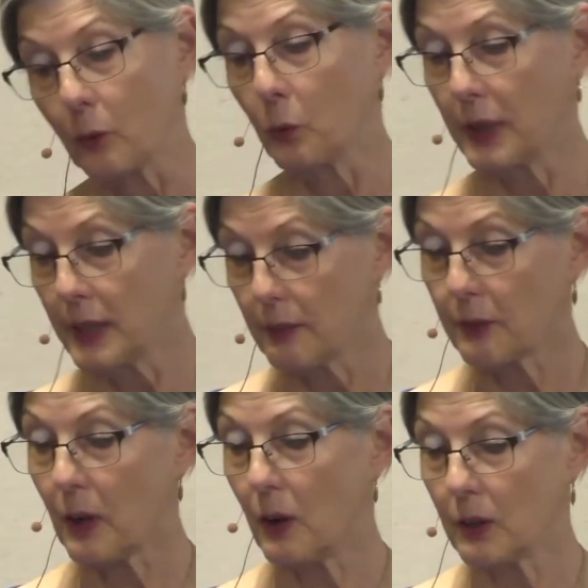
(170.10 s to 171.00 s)
We
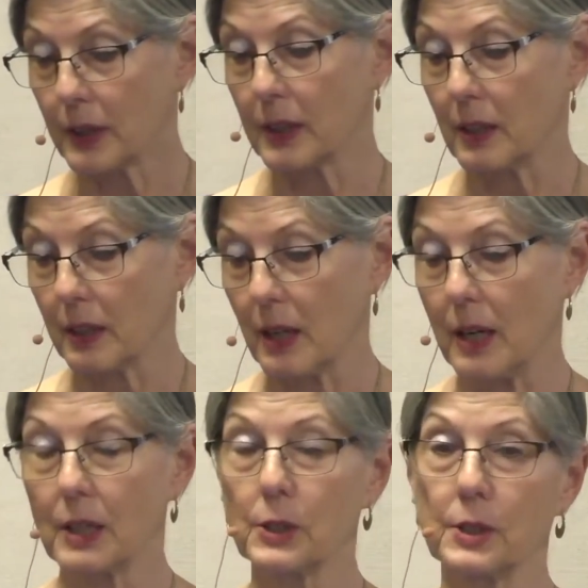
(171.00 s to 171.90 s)
have called it
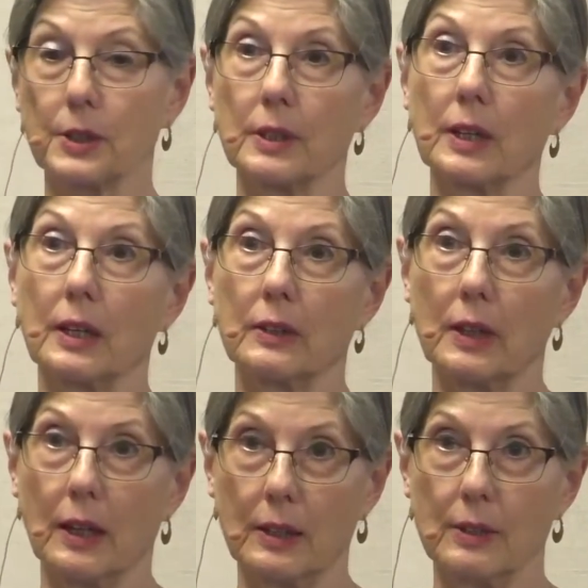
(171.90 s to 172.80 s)
Akasha, and
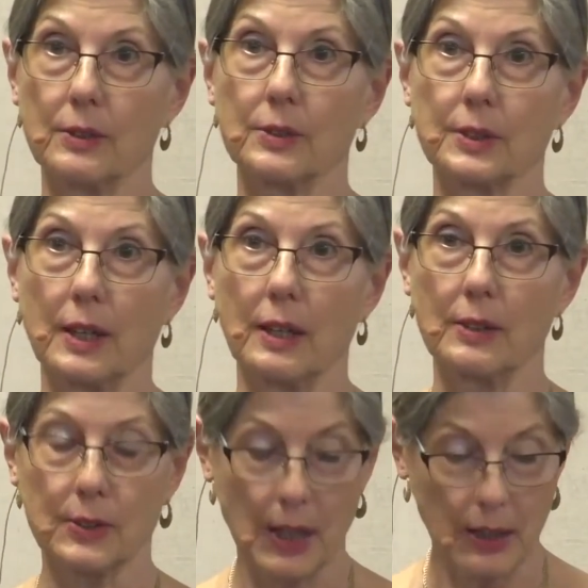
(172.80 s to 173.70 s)
that is
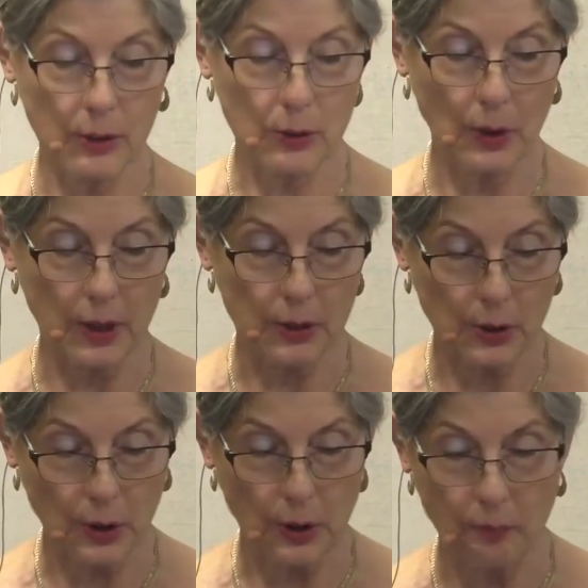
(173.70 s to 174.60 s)
a Sanskrit
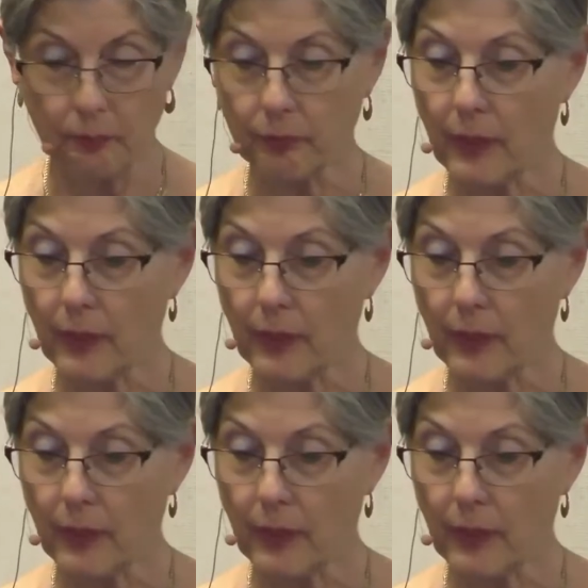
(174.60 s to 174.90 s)
term.